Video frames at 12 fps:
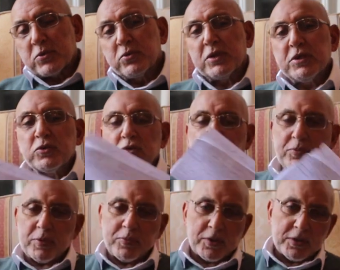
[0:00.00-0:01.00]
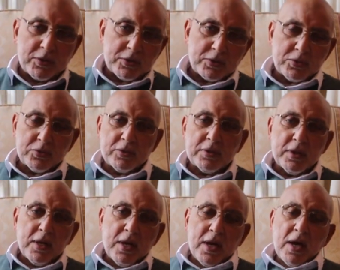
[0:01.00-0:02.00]
school into the preparatory school.
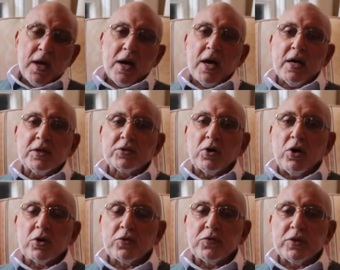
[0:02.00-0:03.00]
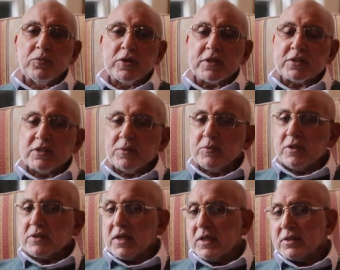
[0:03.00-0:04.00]
And all of them were
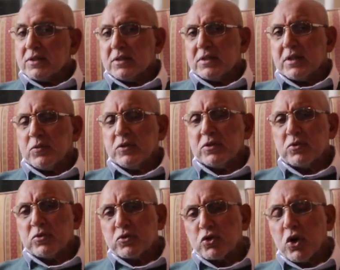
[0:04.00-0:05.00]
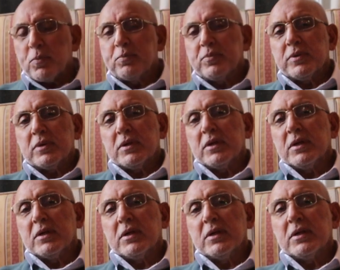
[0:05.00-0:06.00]
extremely talented. They went to top
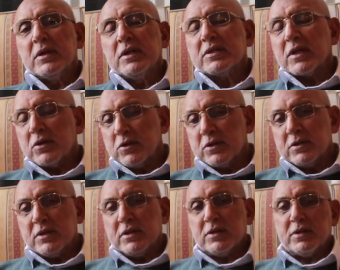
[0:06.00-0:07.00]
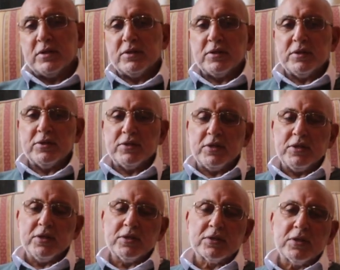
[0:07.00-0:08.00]
later on in the
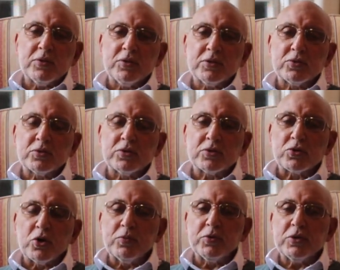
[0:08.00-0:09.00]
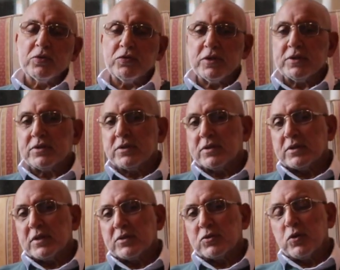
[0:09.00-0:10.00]
year. They went to the top universities
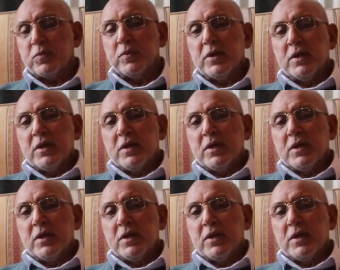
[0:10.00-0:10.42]
and top